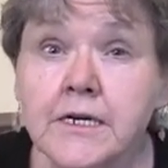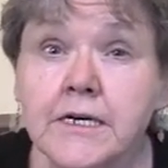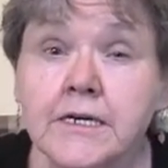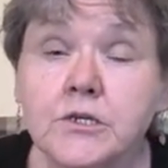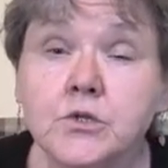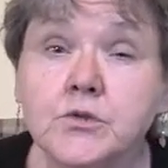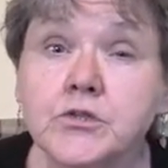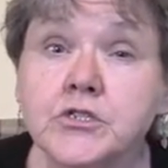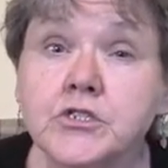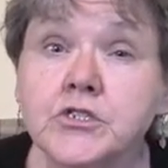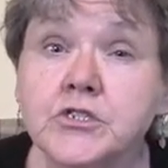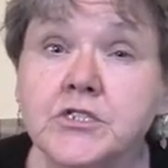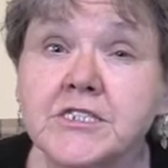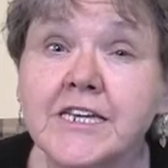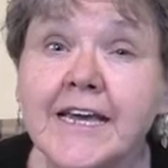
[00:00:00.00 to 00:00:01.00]
In order
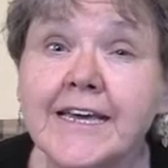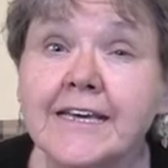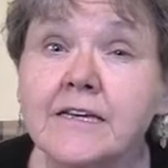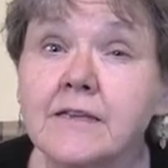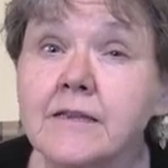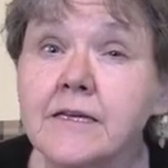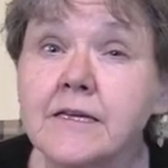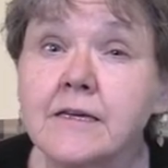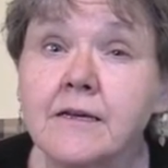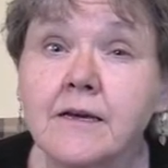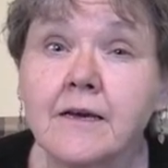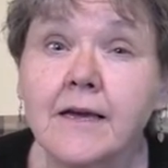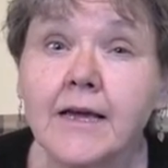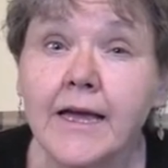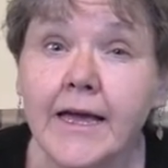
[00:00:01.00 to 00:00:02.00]
to take the
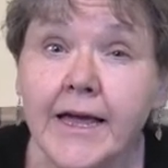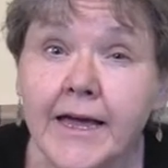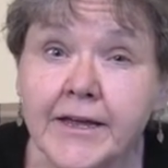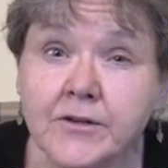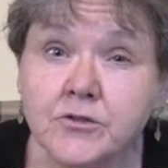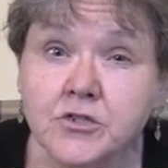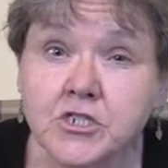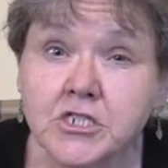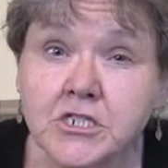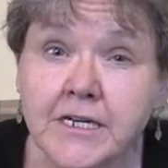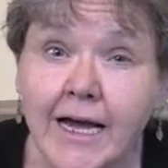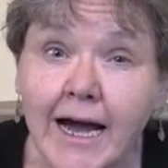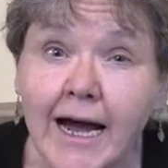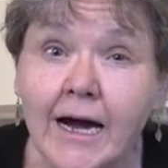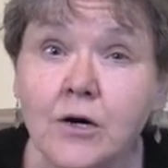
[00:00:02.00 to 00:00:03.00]

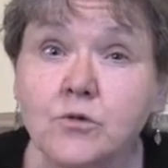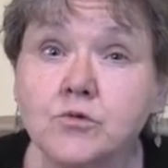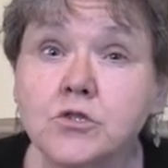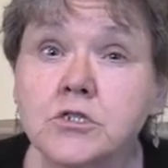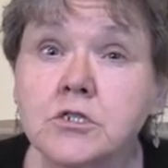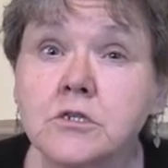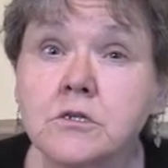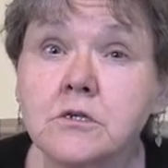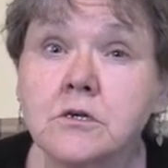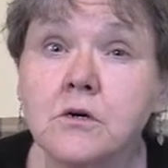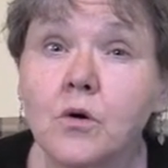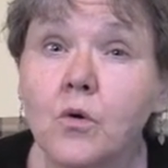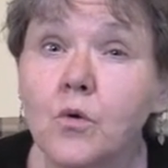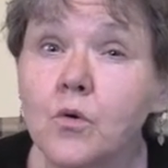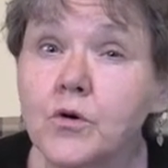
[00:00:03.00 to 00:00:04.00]
energy out
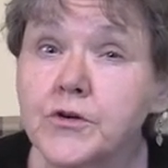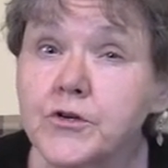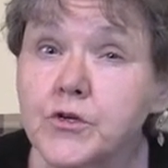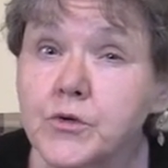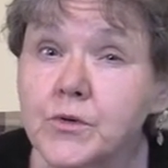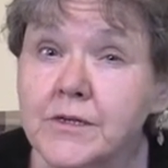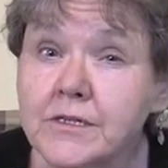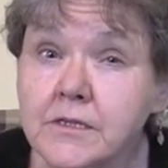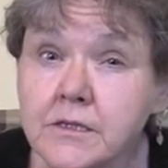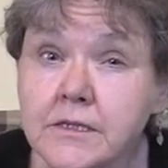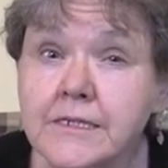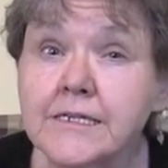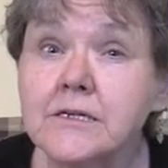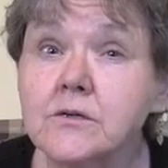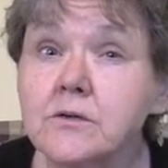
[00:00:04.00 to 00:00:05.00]
or to
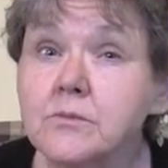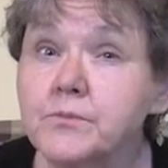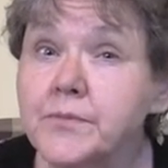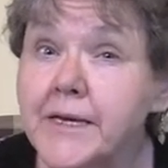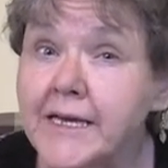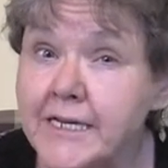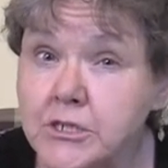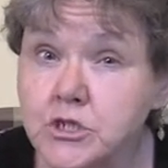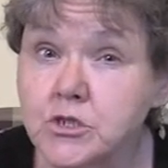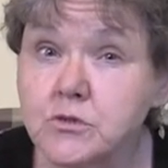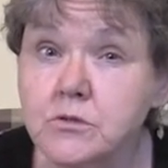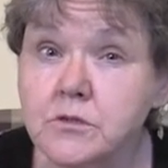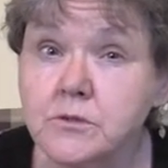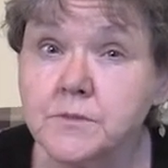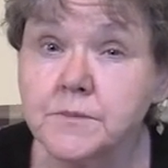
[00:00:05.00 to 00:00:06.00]
clear
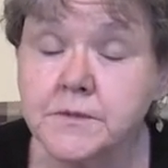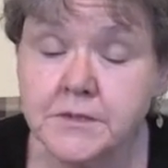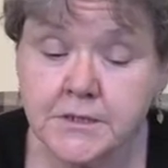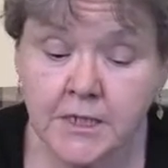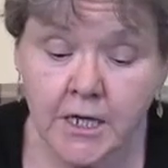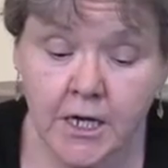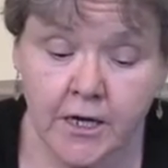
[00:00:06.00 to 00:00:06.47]
pendulums,